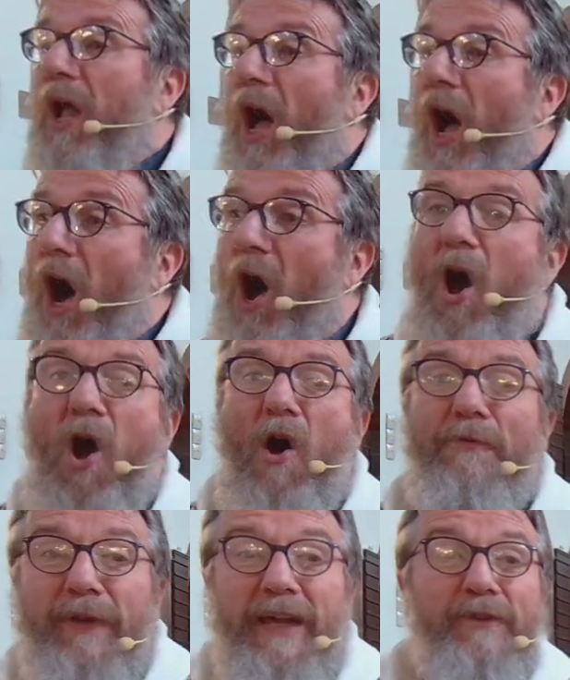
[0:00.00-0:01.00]

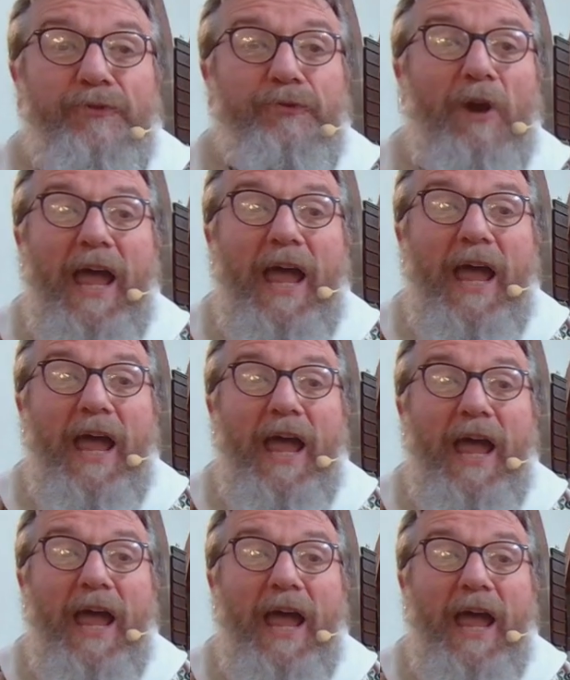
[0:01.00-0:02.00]
of Israel
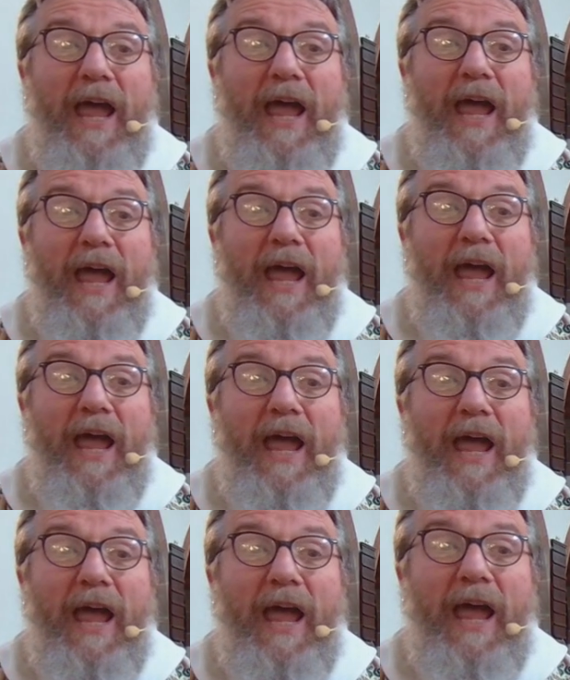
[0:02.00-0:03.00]
through the
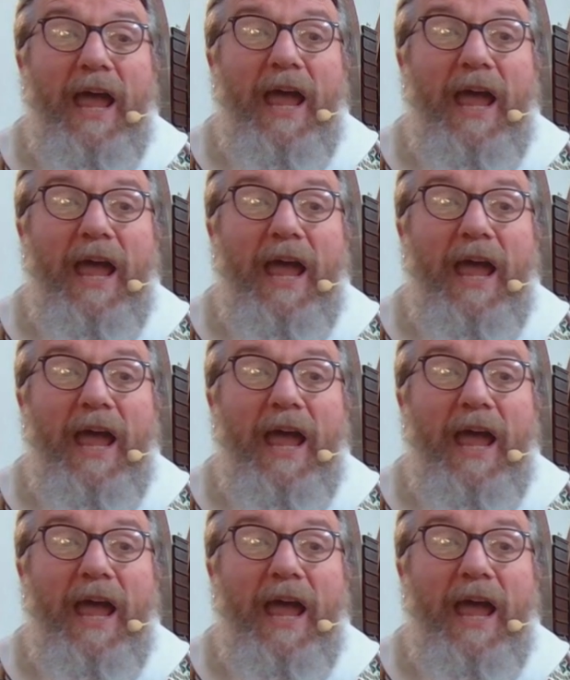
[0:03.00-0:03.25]
church